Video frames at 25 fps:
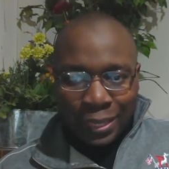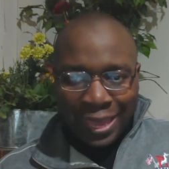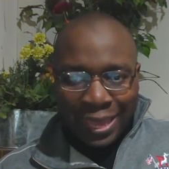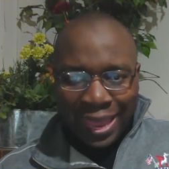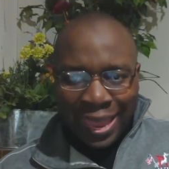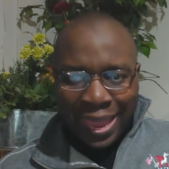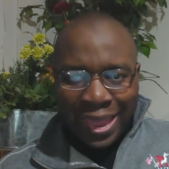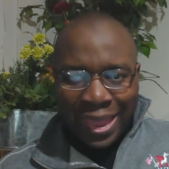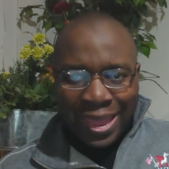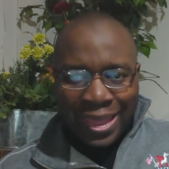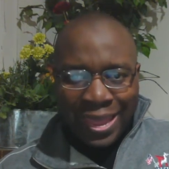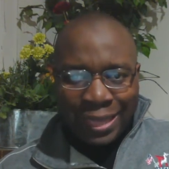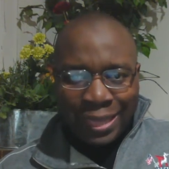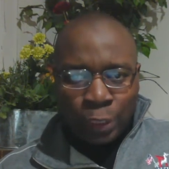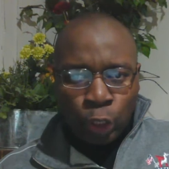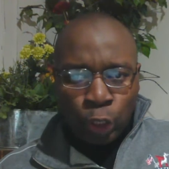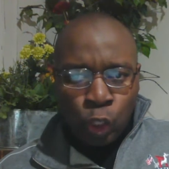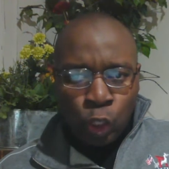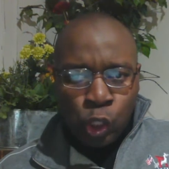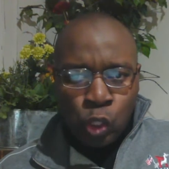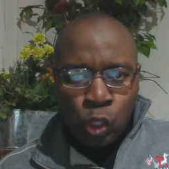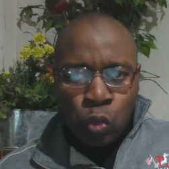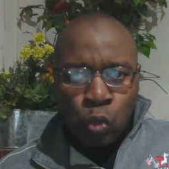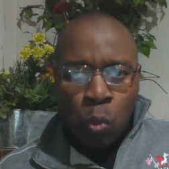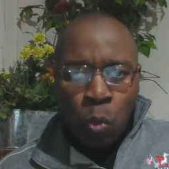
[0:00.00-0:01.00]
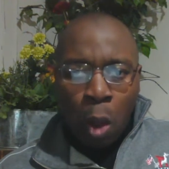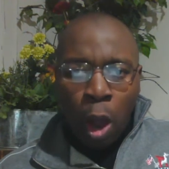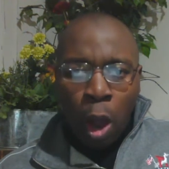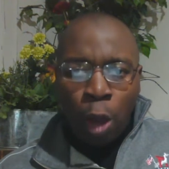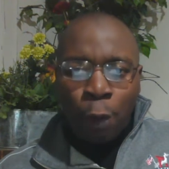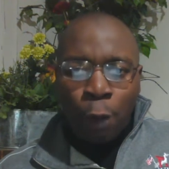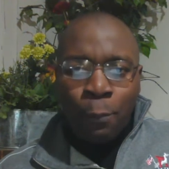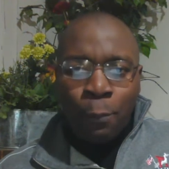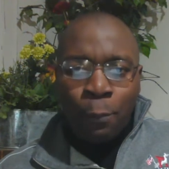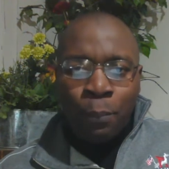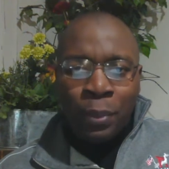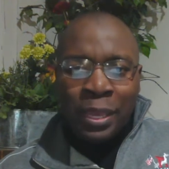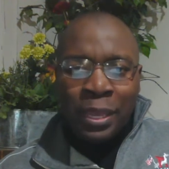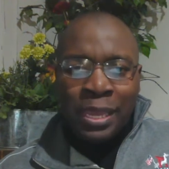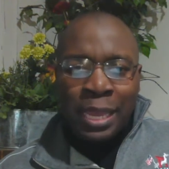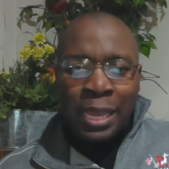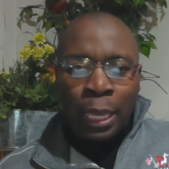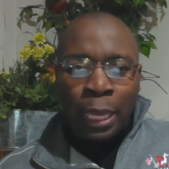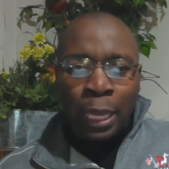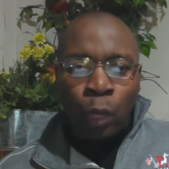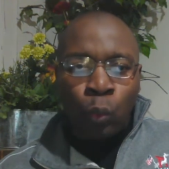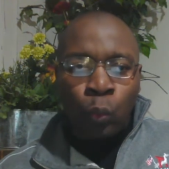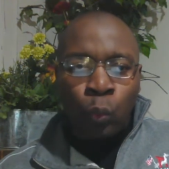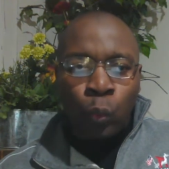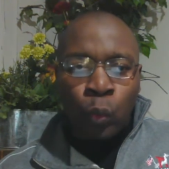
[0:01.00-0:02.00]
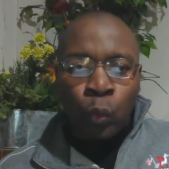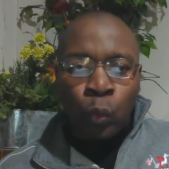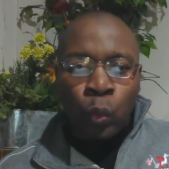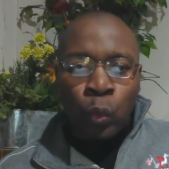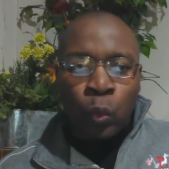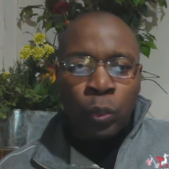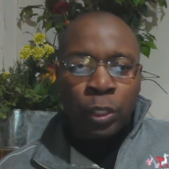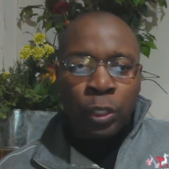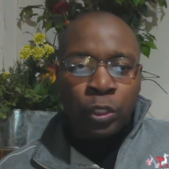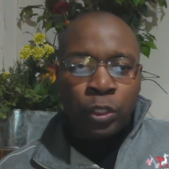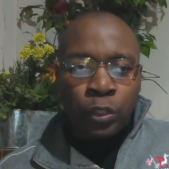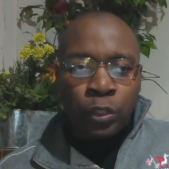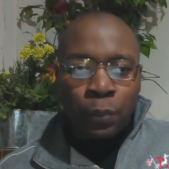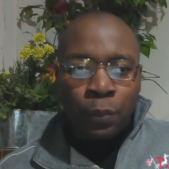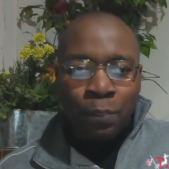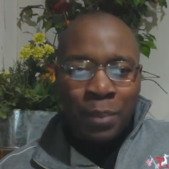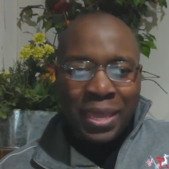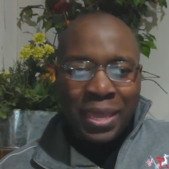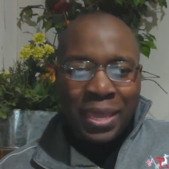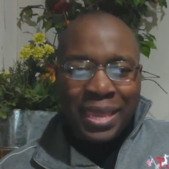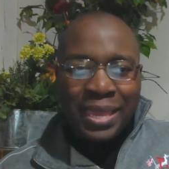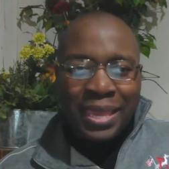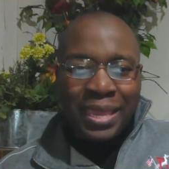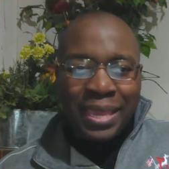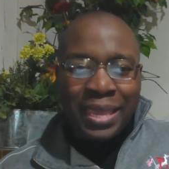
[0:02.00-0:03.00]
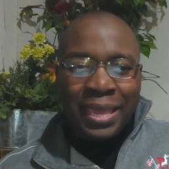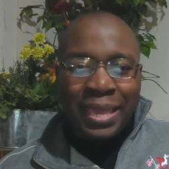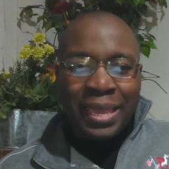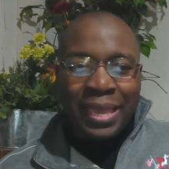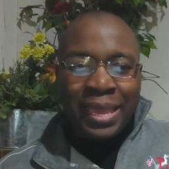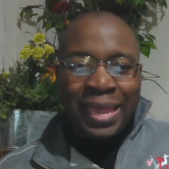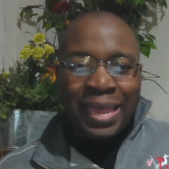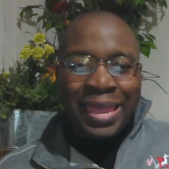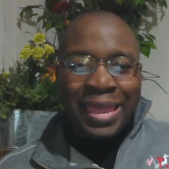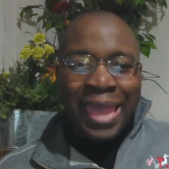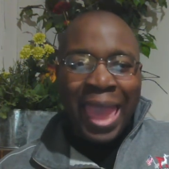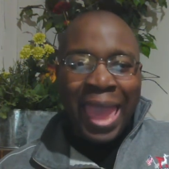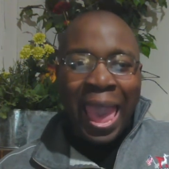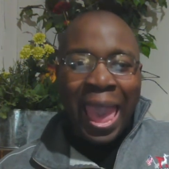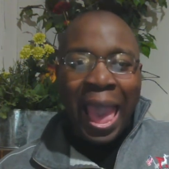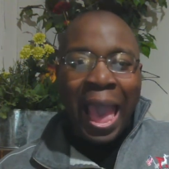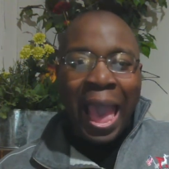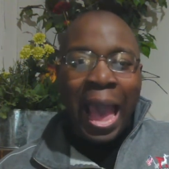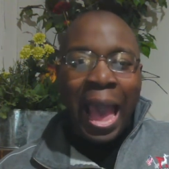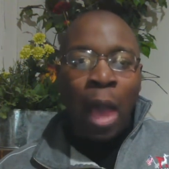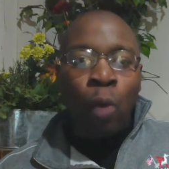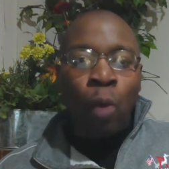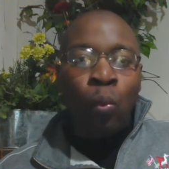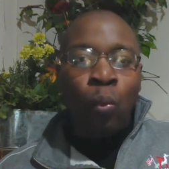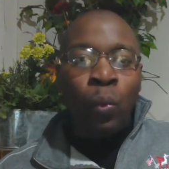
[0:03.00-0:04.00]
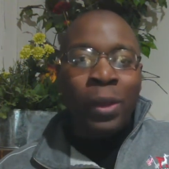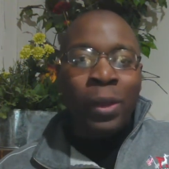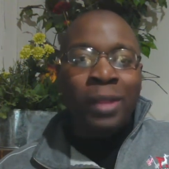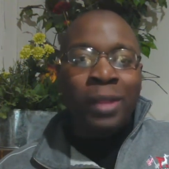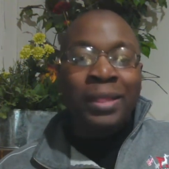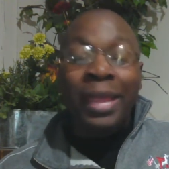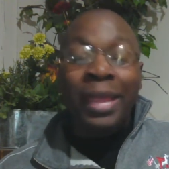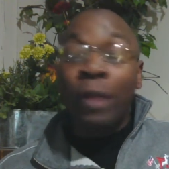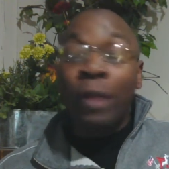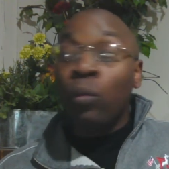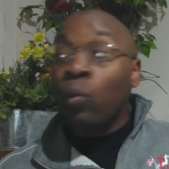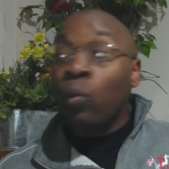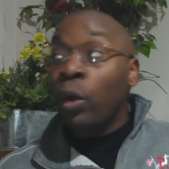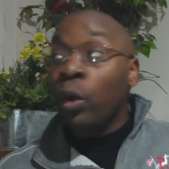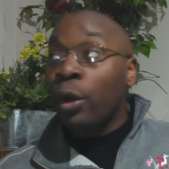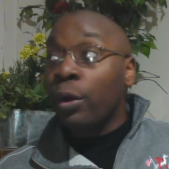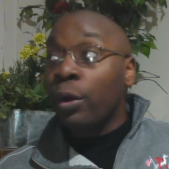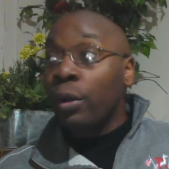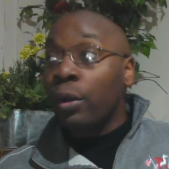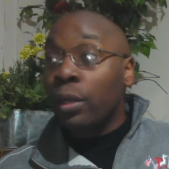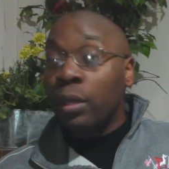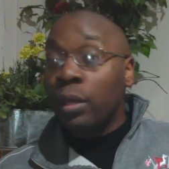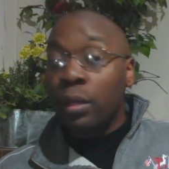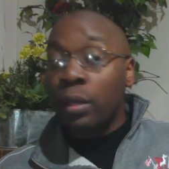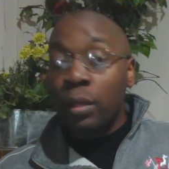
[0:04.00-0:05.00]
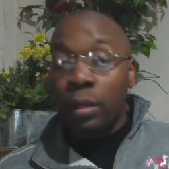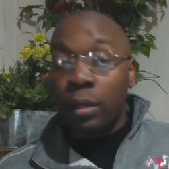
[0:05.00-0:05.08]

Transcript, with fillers: and you are being rude to me, how will it work?